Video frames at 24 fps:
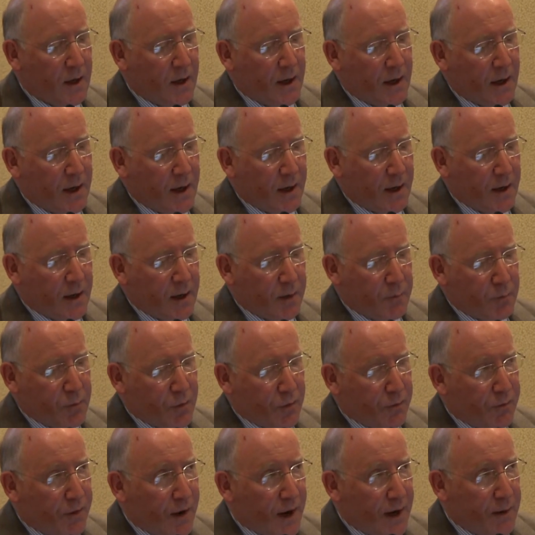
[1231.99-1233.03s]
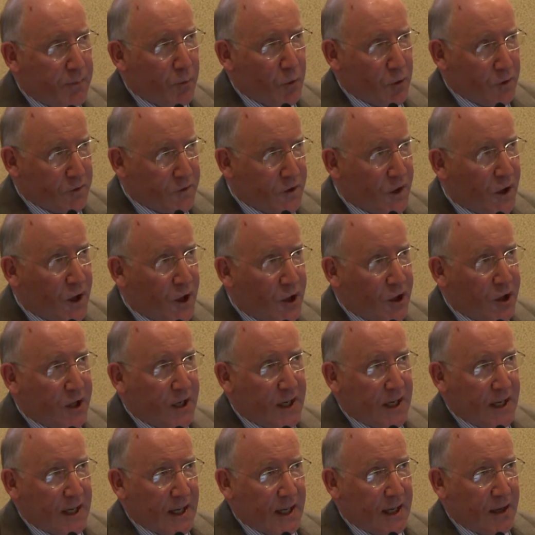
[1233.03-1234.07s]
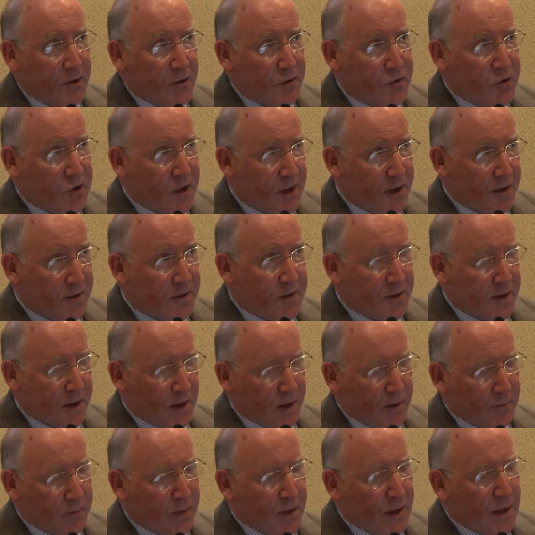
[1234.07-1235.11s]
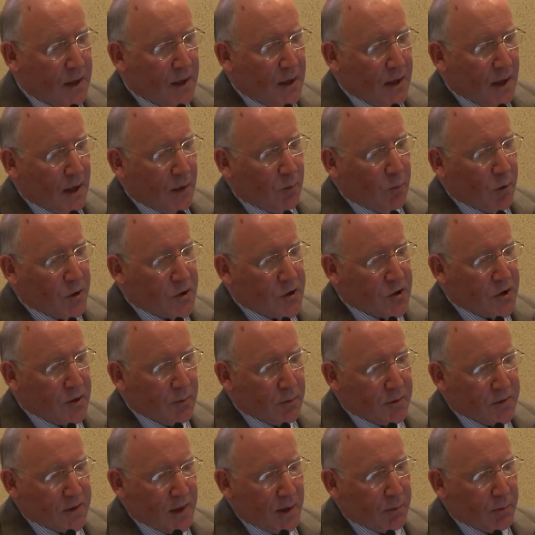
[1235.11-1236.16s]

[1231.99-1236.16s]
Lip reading: and provide more targeted analgesia. And what she was